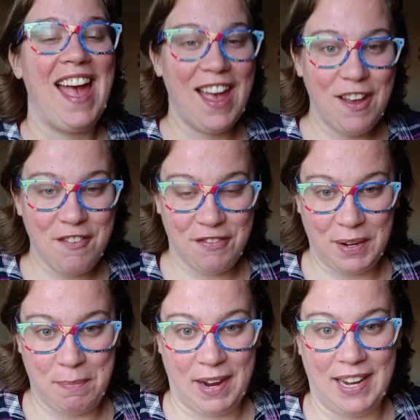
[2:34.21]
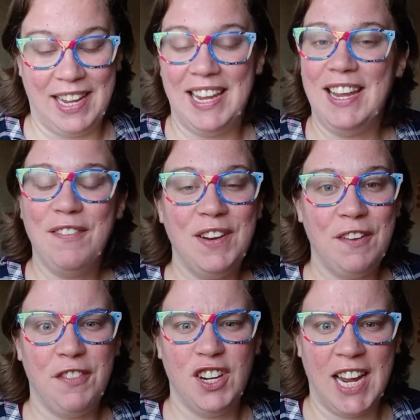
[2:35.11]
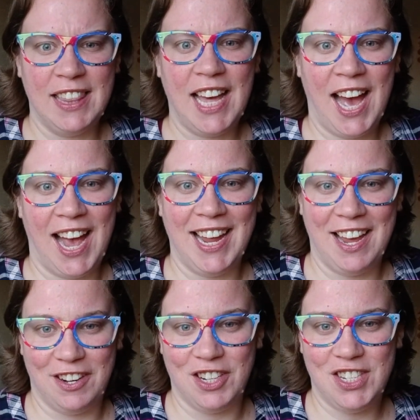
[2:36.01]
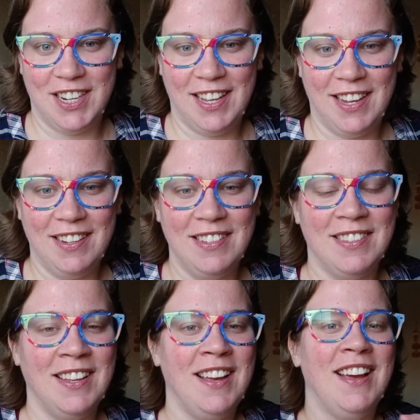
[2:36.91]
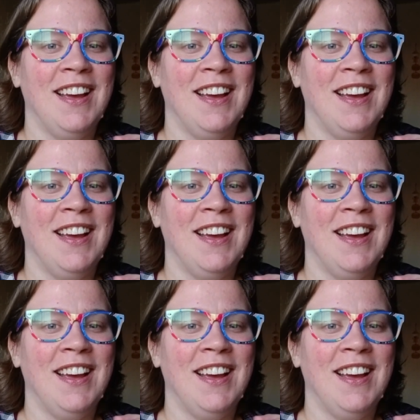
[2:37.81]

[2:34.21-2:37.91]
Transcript: Everybody, even if they're not the high energy kids,